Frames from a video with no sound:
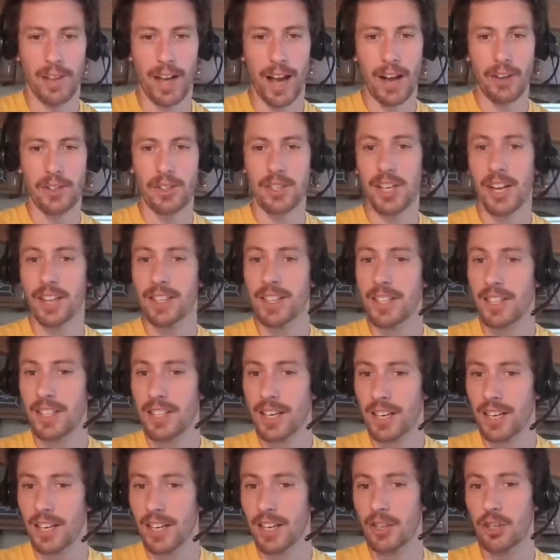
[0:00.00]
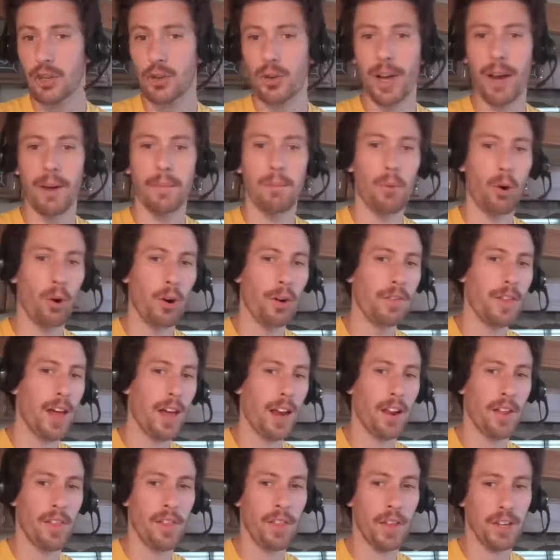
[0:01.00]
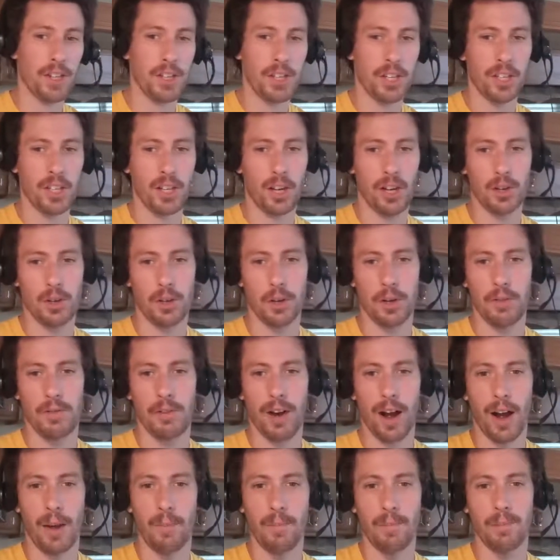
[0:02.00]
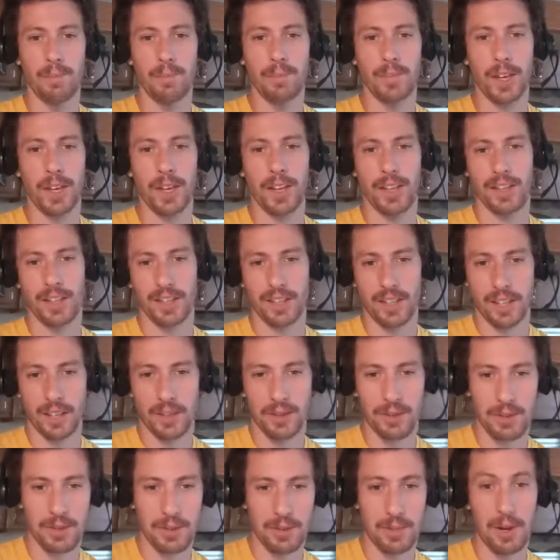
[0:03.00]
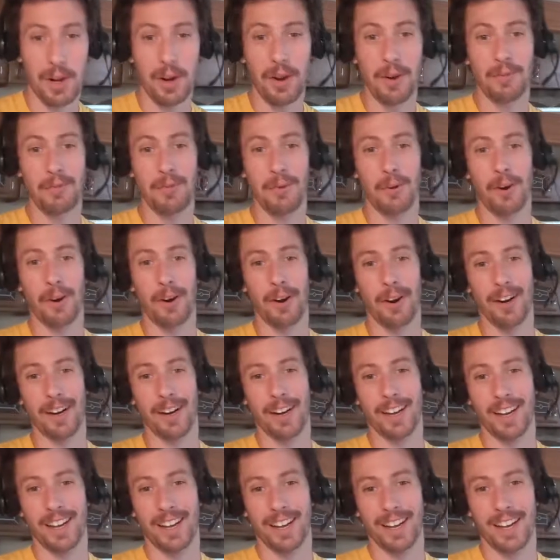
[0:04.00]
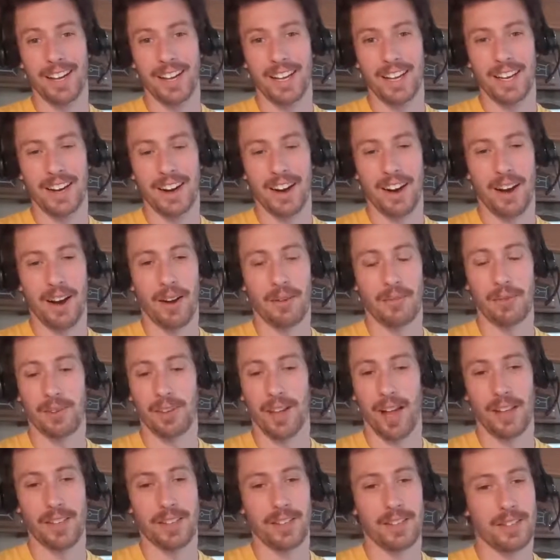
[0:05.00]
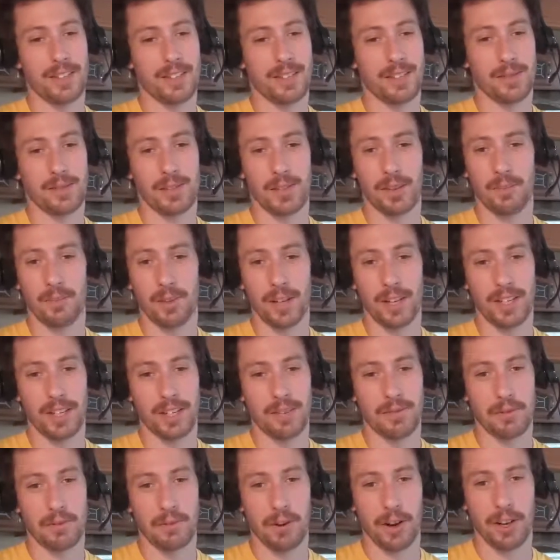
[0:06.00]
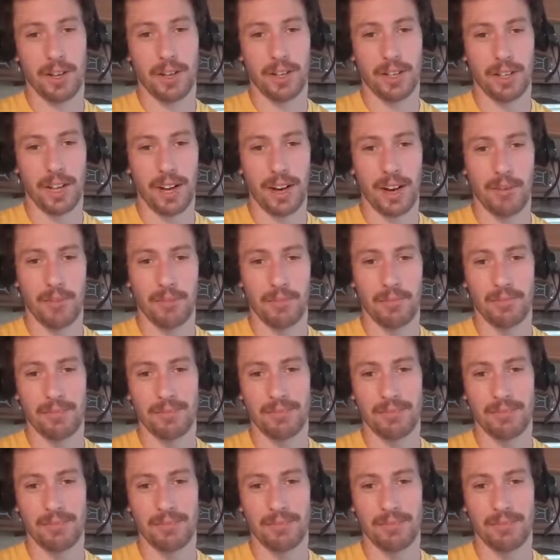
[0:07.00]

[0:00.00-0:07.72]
Outside the city, you get more of that authentic country vibe that they used to be known for. Lots good place if you want to hook up.